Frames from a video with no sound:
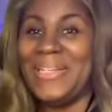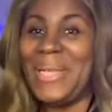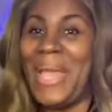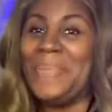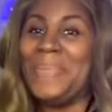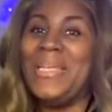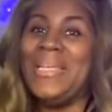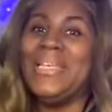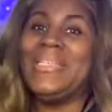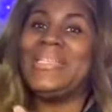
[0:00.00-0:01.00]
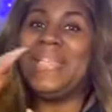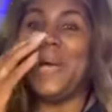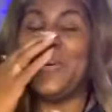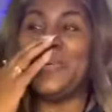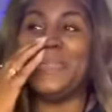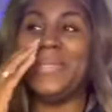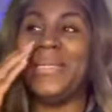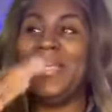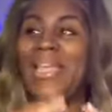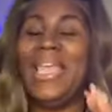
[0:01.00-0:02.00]
Okay. So
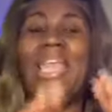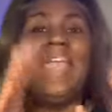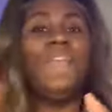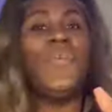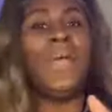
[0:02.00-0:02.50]
if